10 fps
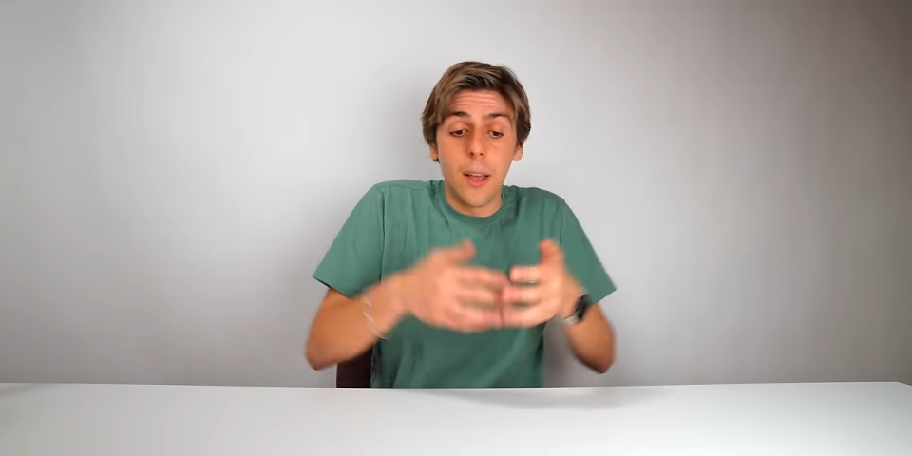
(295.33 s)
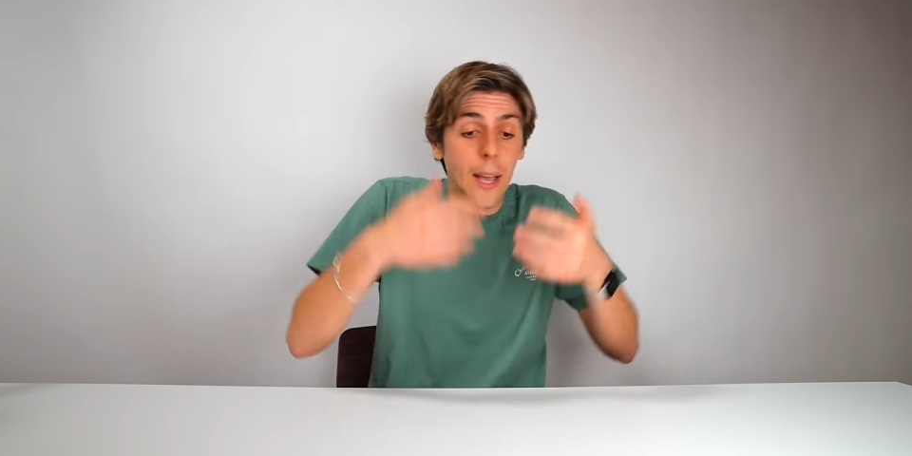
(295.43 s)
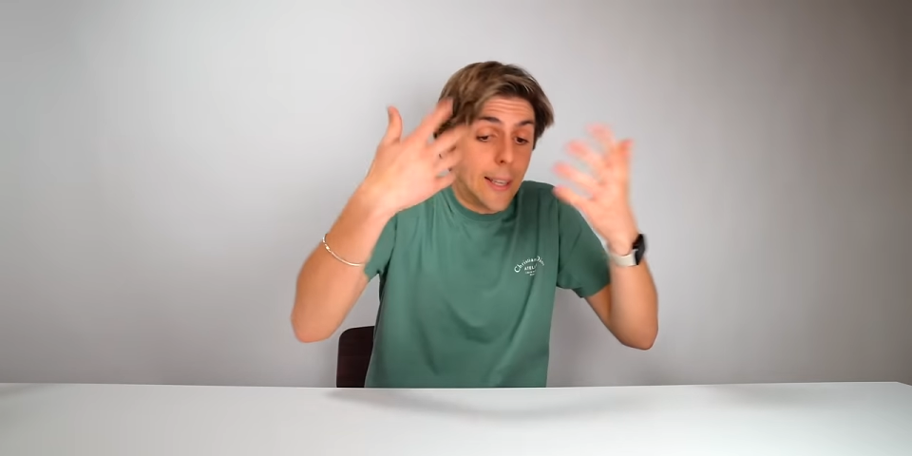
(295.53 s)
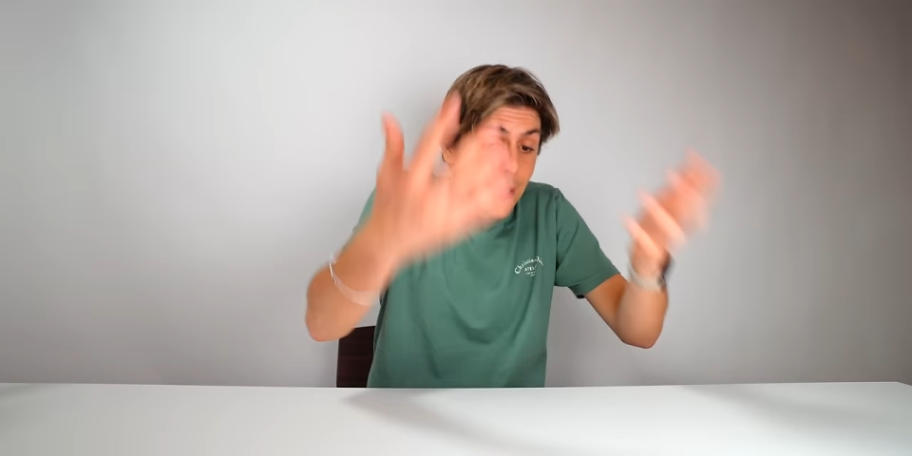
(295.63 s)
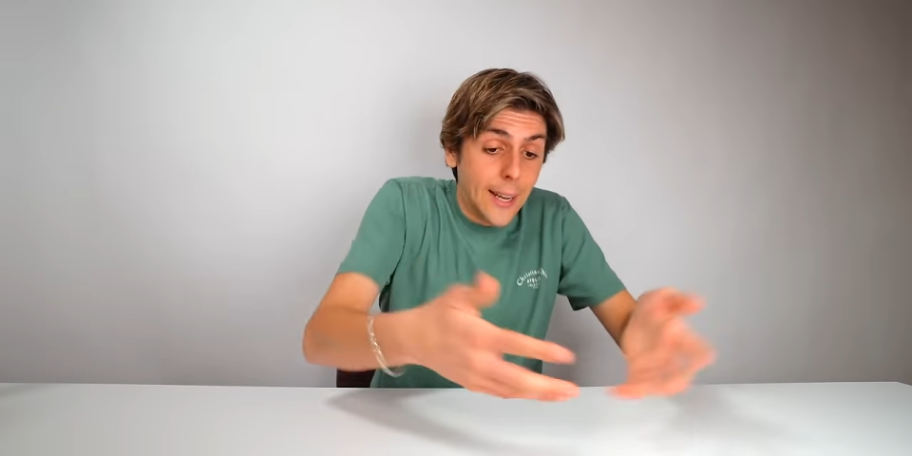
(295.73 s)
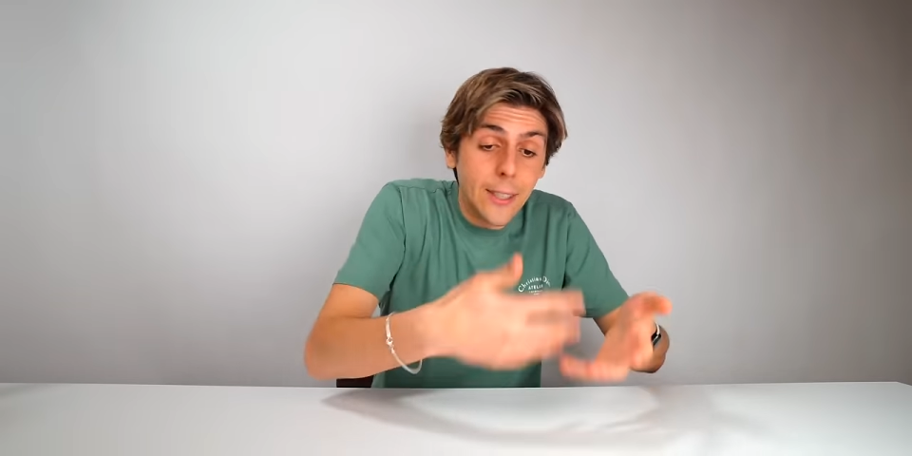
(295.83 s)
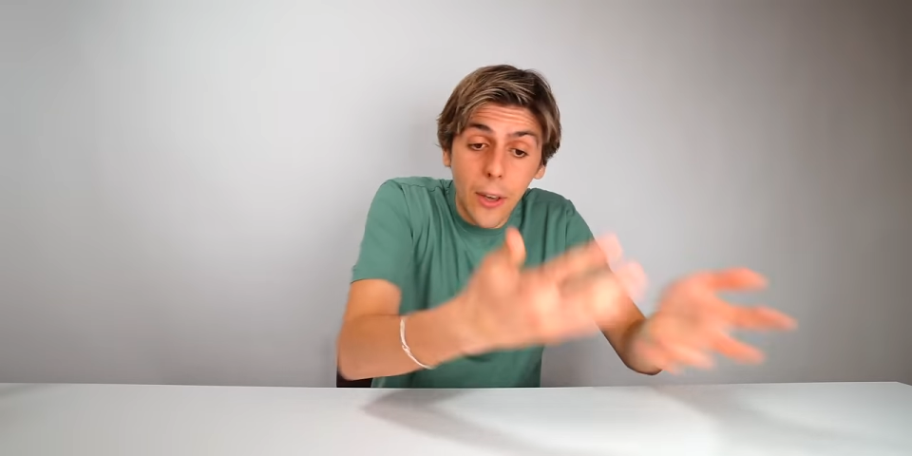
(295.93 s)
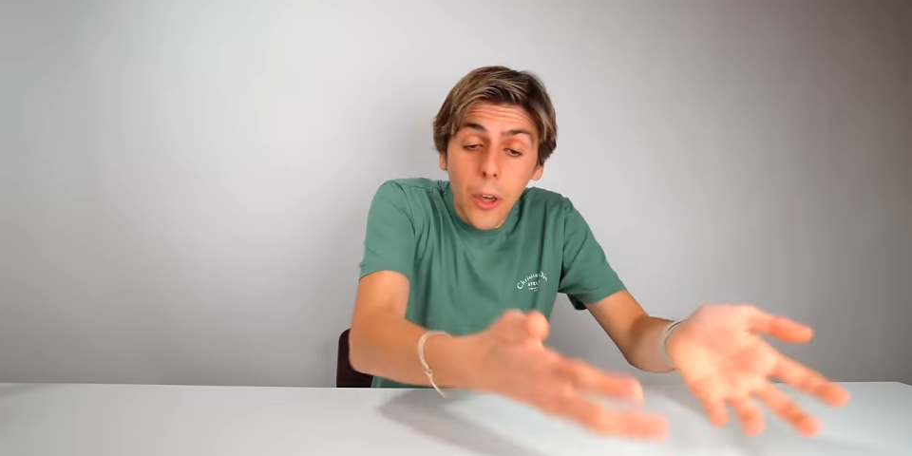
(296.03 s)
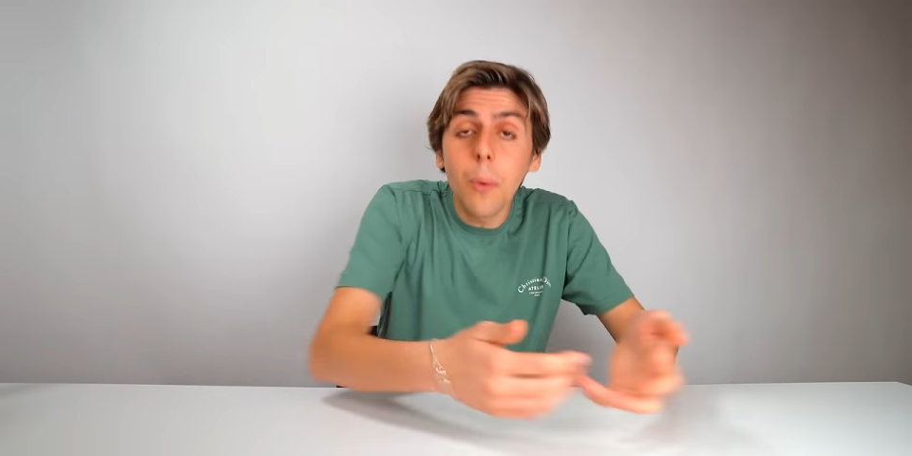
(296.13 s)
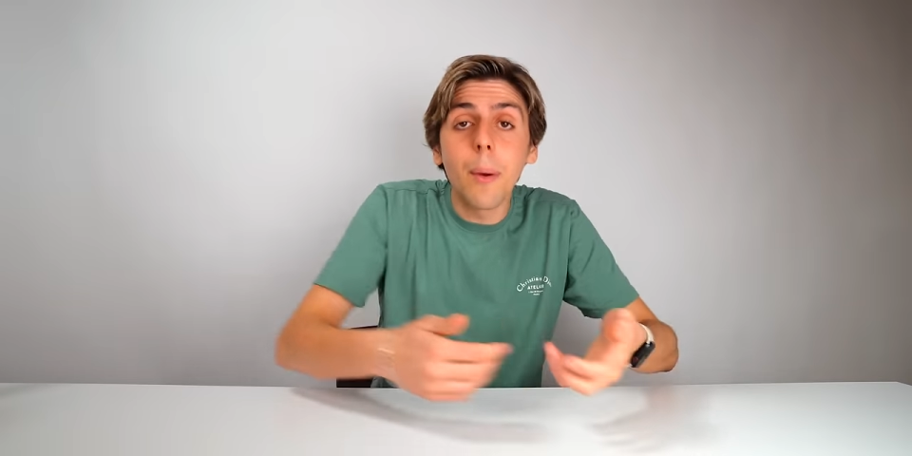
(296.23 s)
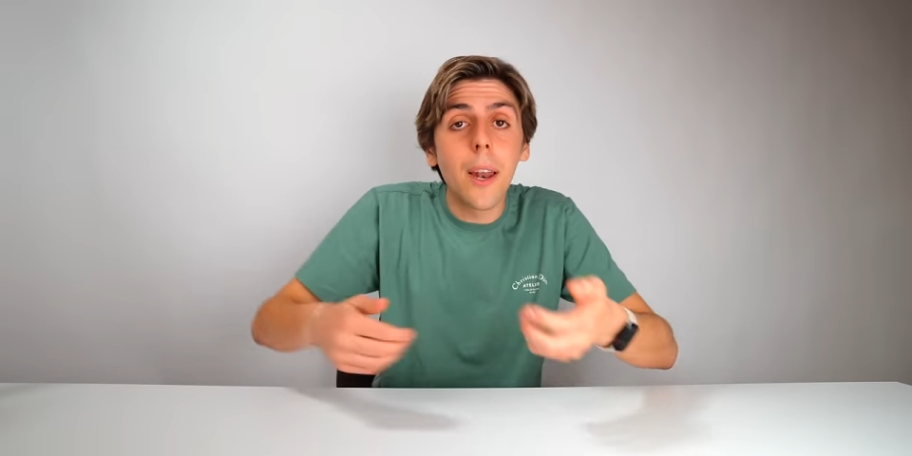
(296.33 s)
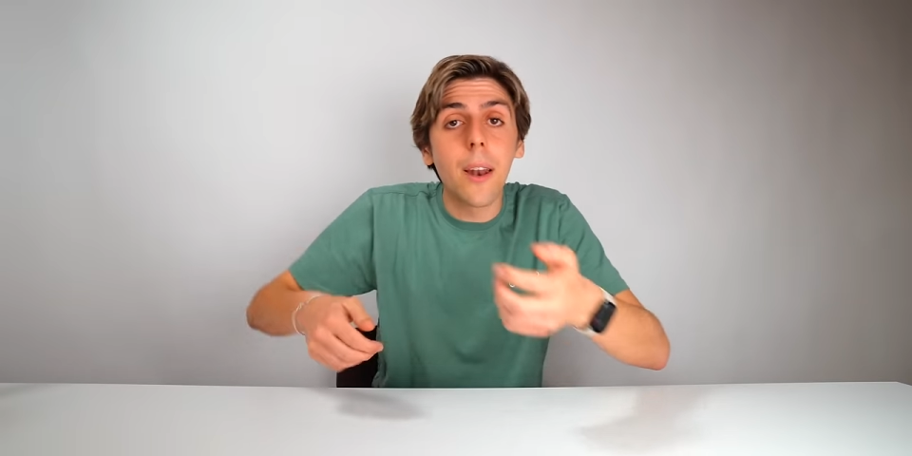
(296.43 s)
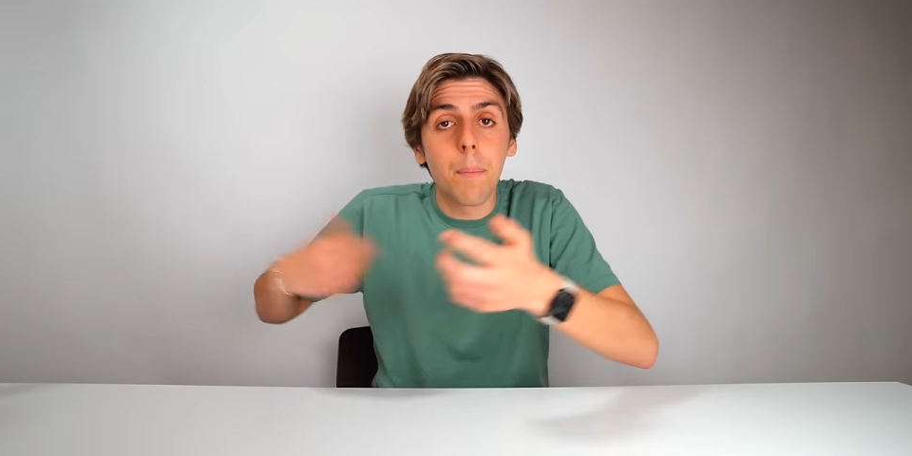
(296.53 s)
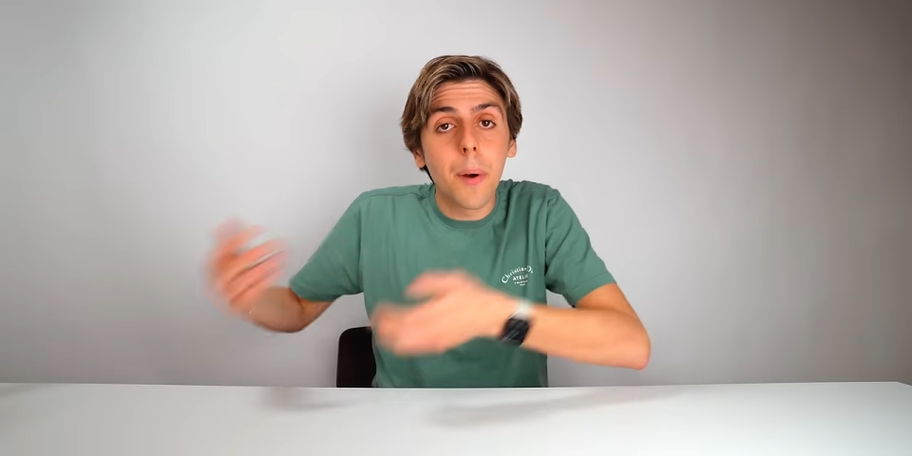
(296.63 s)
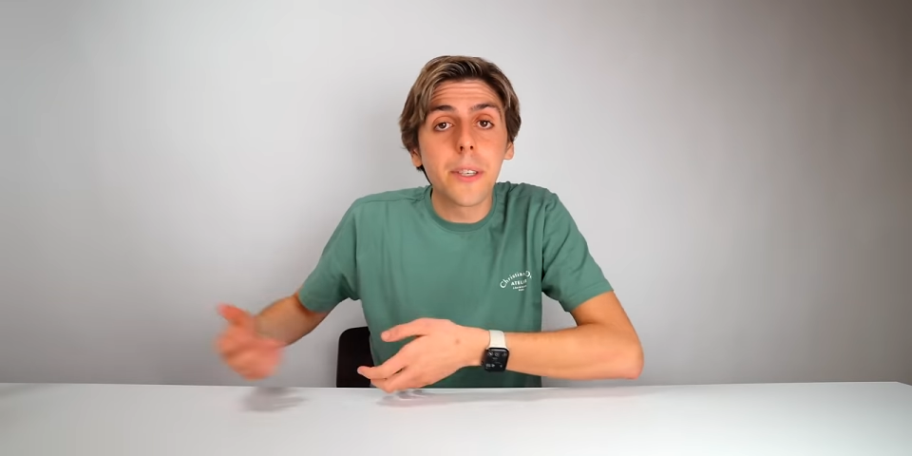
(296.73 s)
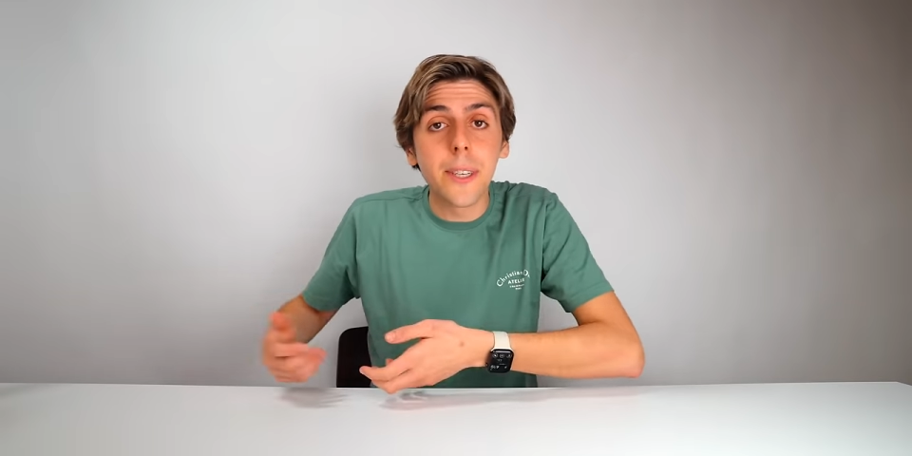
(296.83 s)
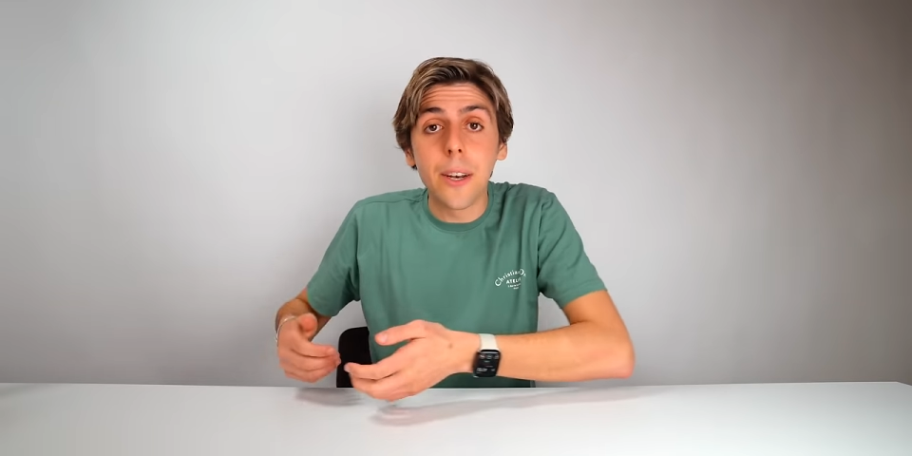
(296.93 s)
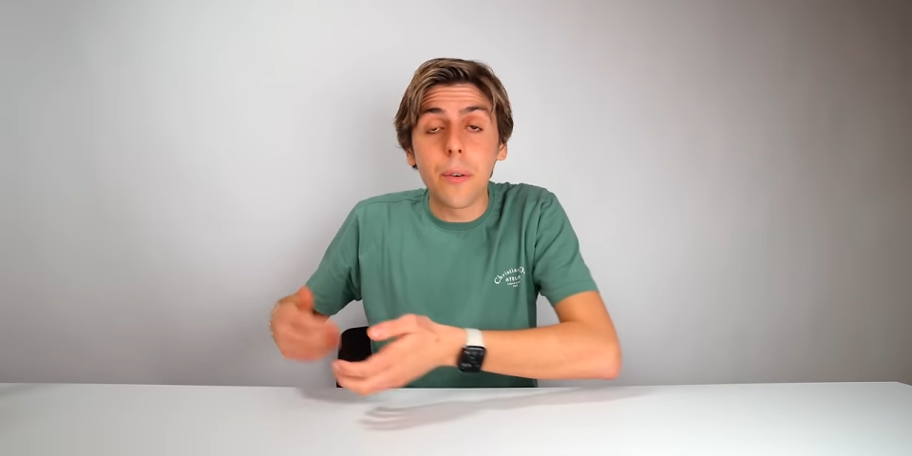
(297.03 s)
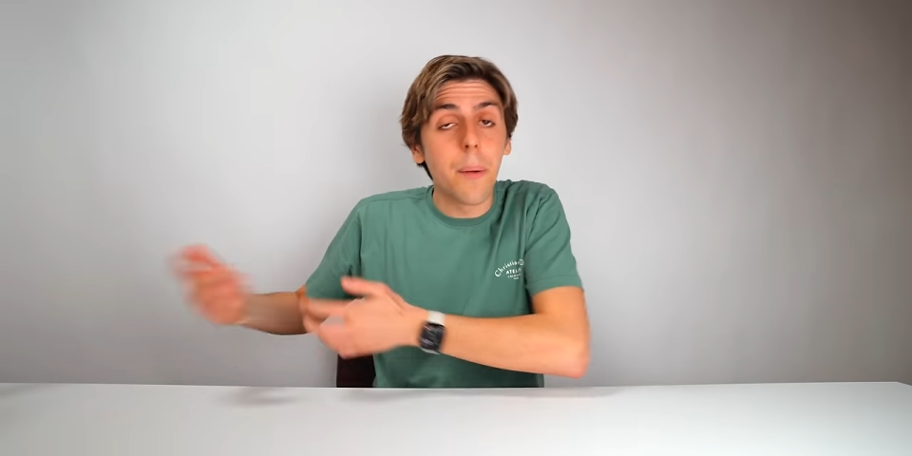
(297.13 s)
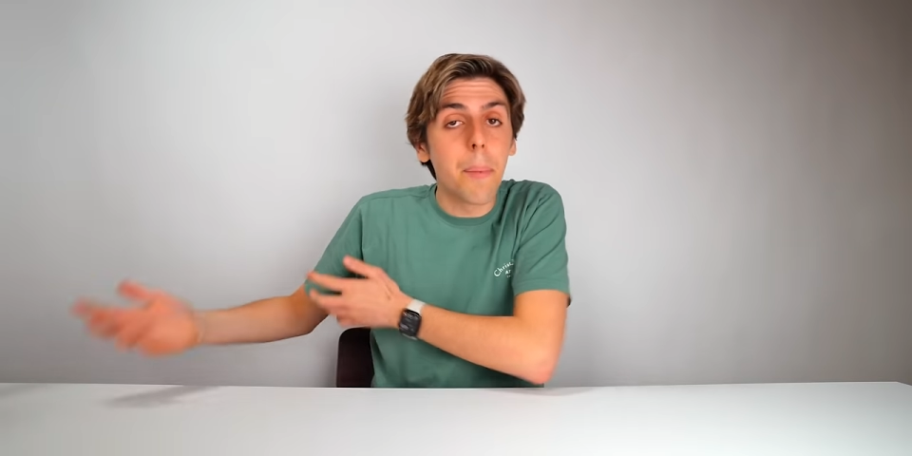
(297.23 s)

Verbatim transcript: it detects a human, a person, or a